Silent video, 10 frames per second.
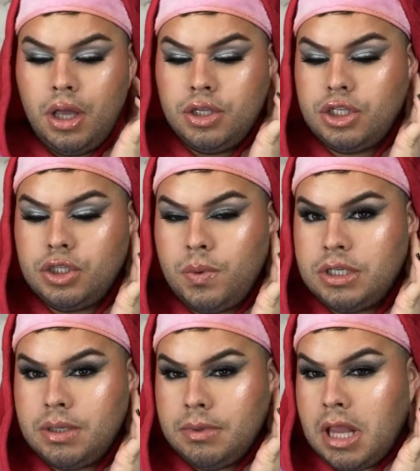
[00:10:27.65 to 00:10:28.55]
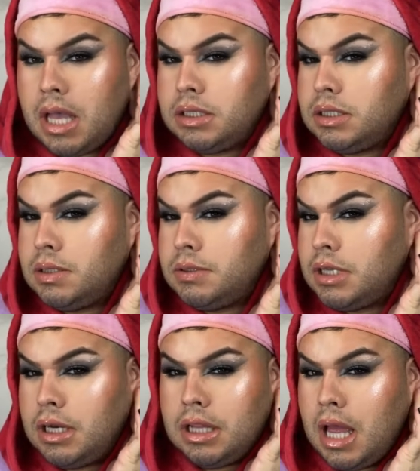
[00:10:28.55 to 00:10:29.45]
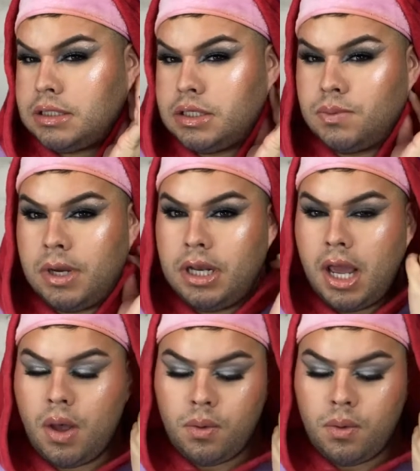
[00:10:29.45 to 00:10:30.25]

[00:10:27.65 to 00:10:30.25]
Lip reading: just wear some glasses, those sunglasses right now.